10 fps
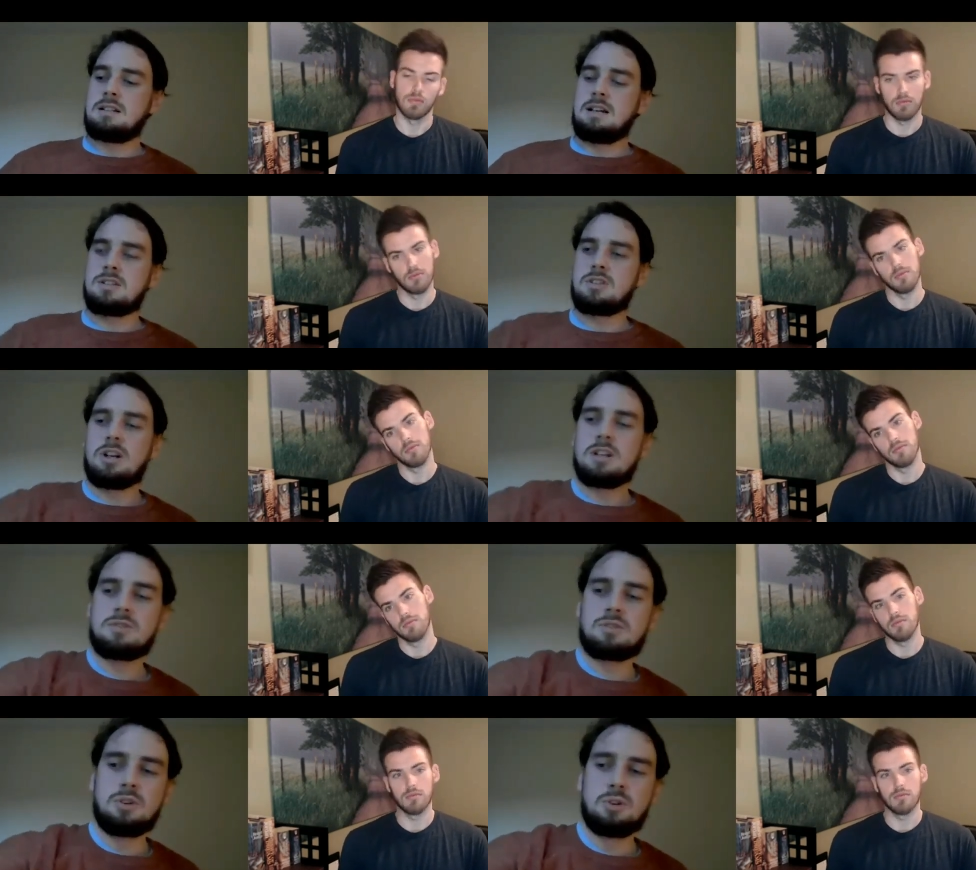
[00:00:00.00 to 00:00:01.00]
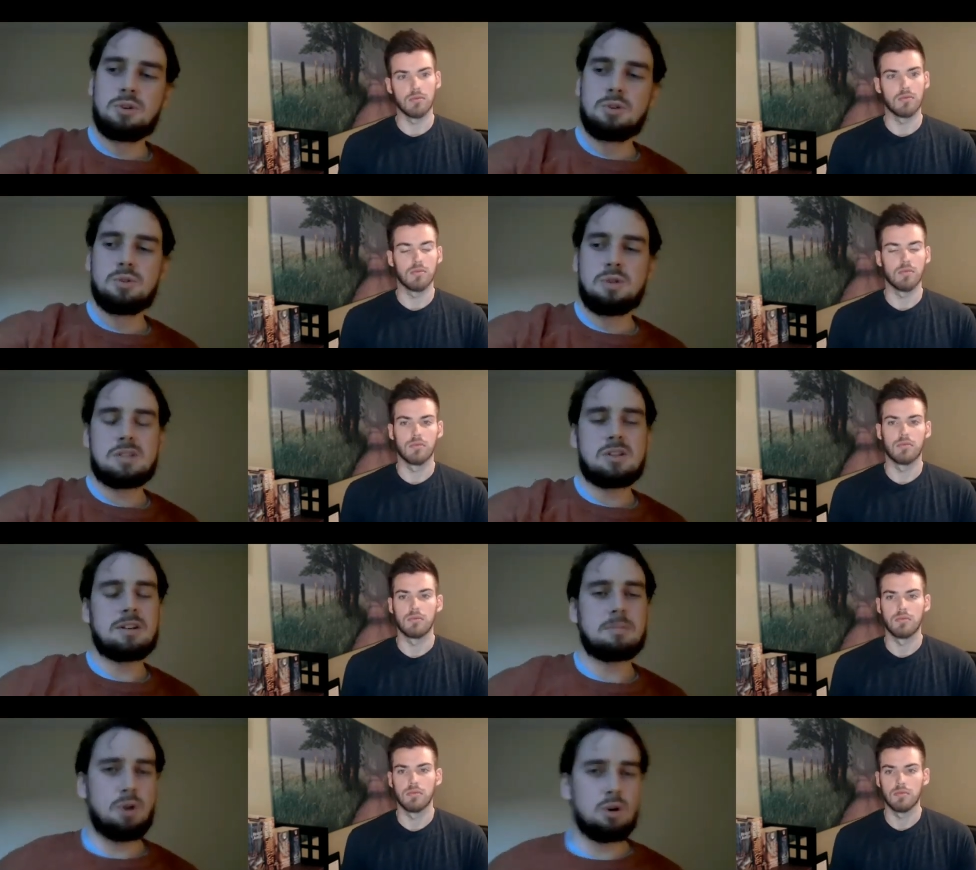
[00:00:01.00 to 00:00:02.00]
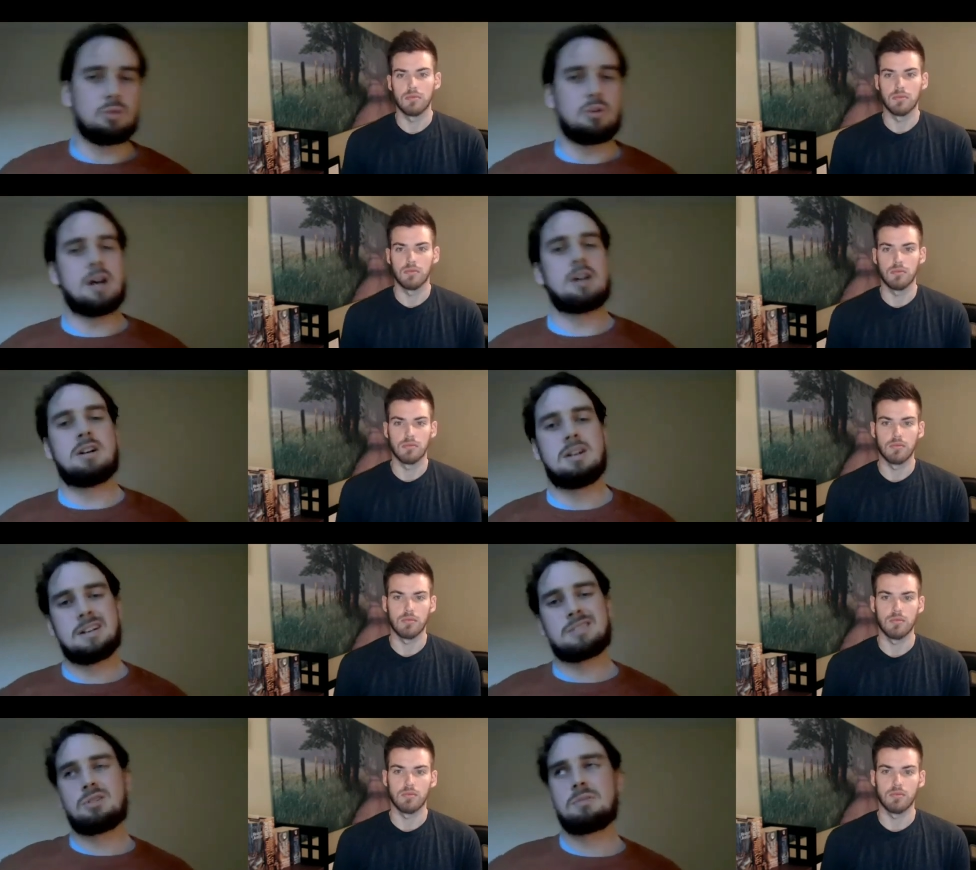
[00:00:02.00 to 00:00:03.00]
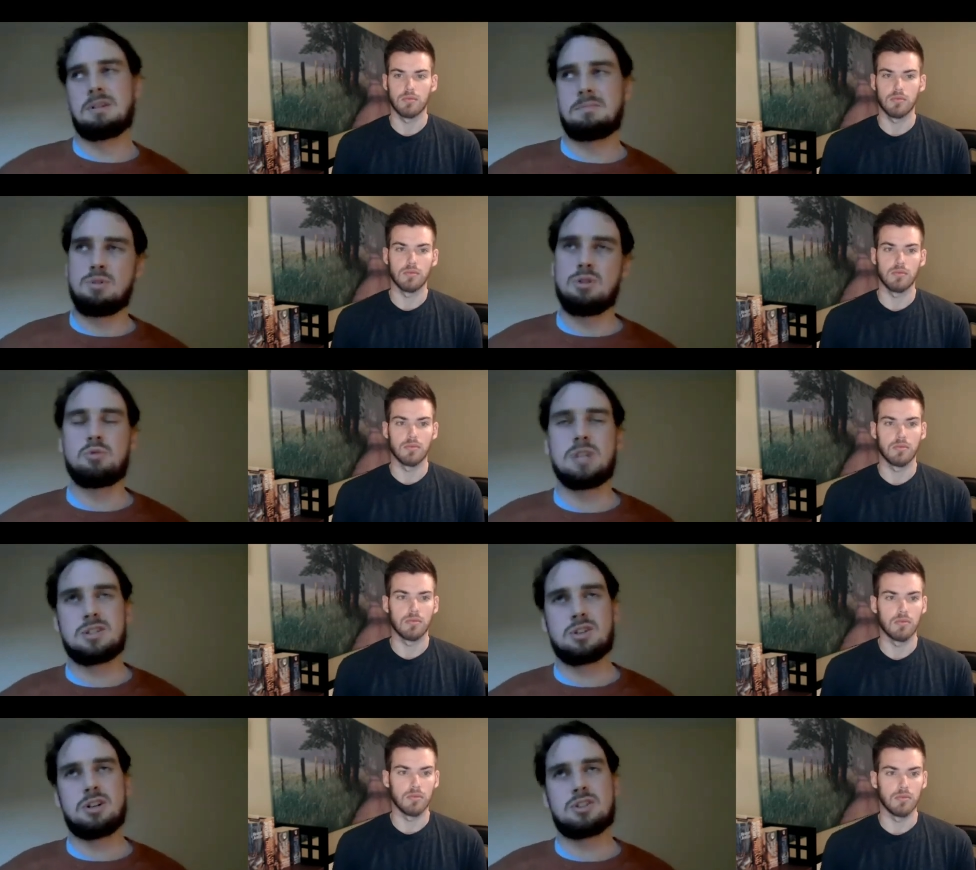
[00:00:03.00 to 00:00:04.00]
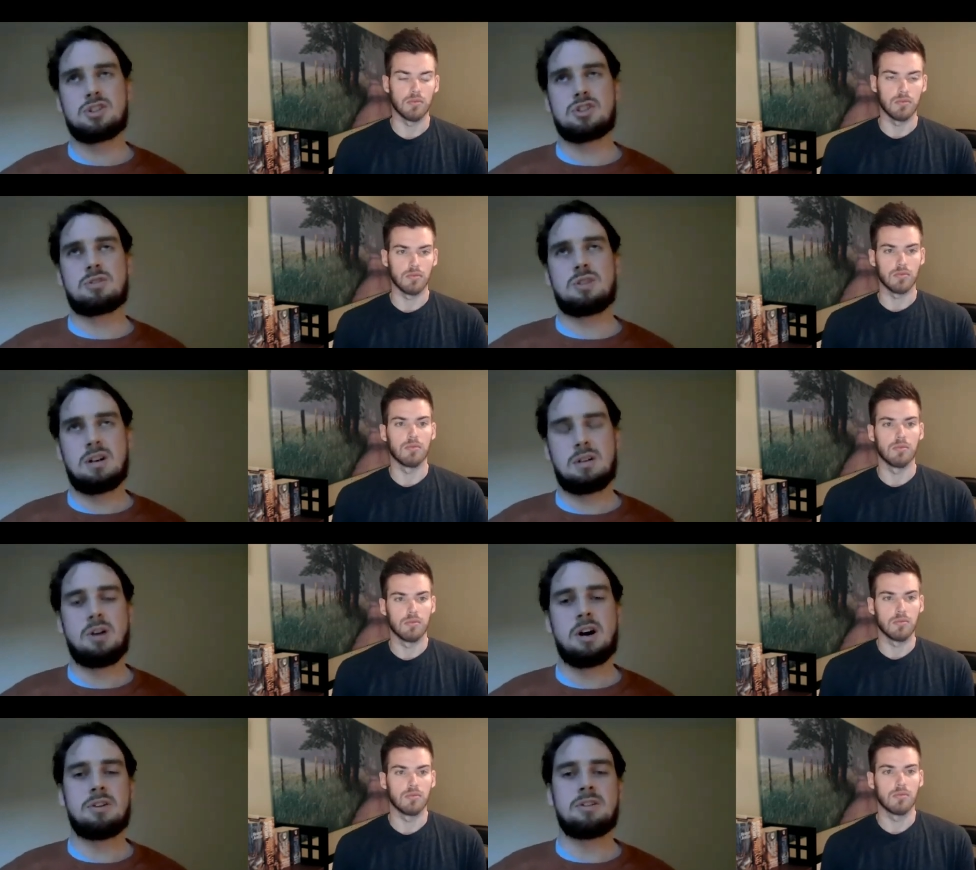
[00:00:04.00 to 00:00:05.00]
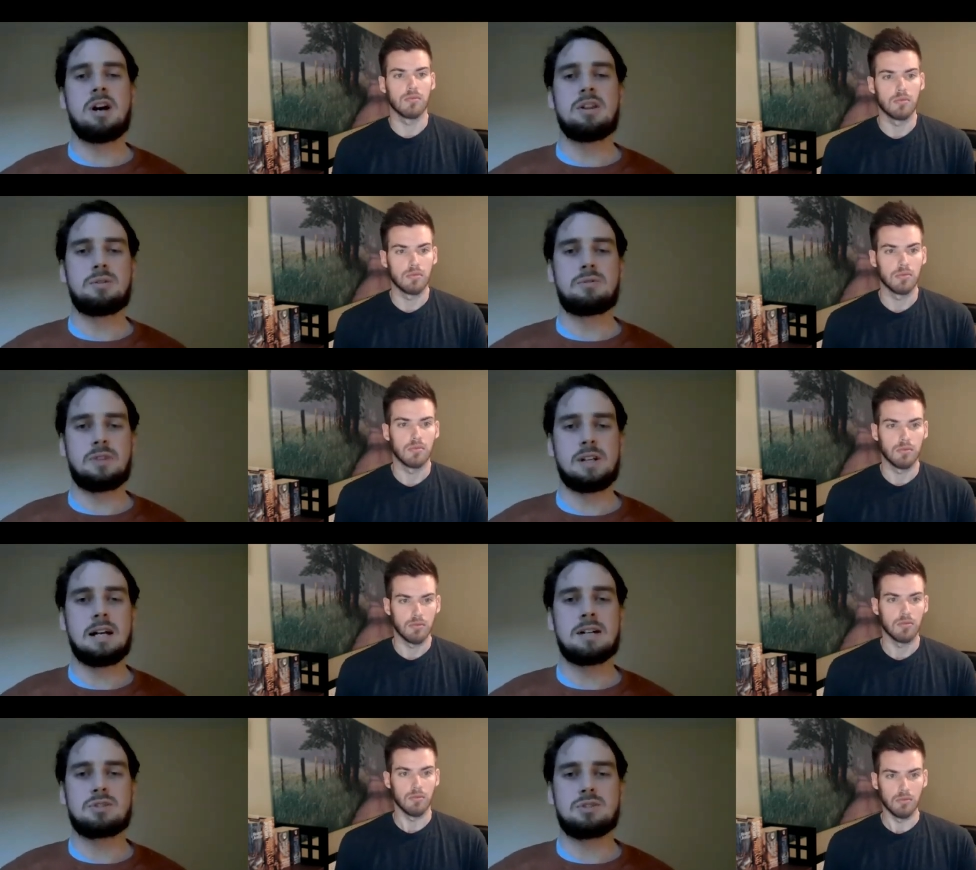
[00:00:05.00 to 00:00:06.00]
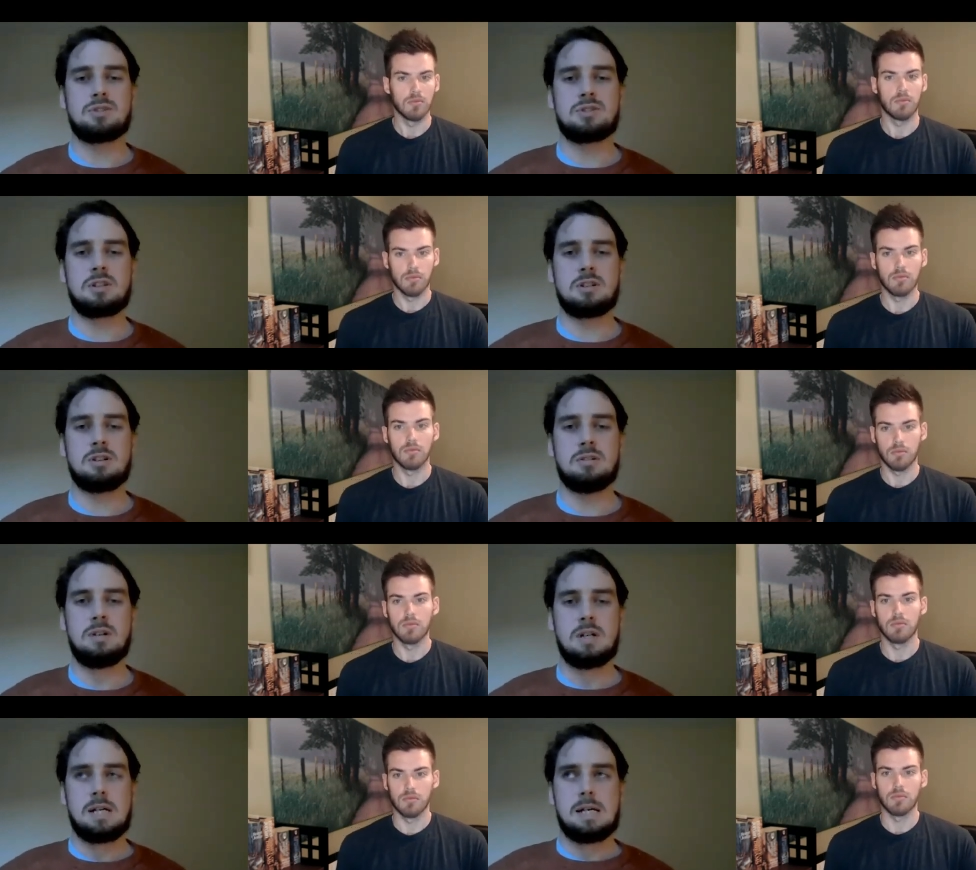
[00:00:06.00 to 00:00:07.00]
Speaker 1: I started to I started to poke around or like do a bit more research around other freelancers, you know,